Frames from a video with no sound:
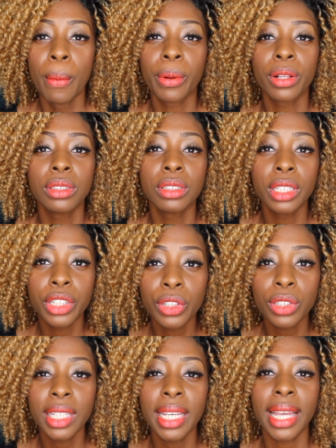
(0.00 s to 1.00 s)
But
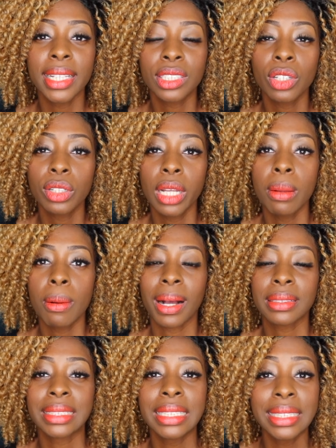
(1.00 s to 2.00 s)
literally, it took him
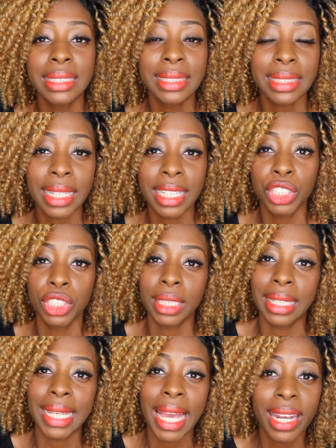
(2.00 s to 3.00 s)
about 60 seconds to
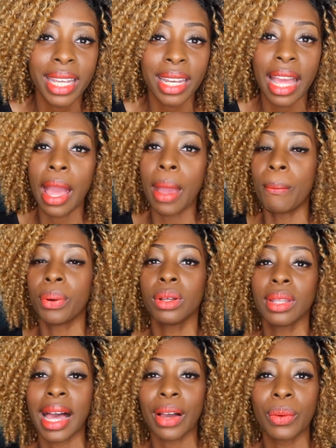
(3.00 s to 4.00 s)
get in and
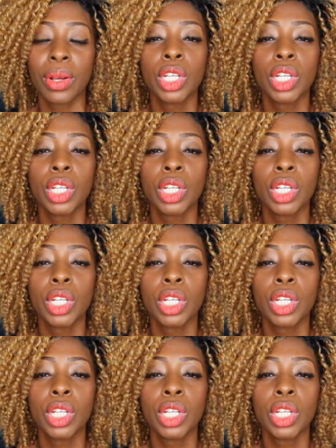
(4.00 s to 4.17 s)
pull out.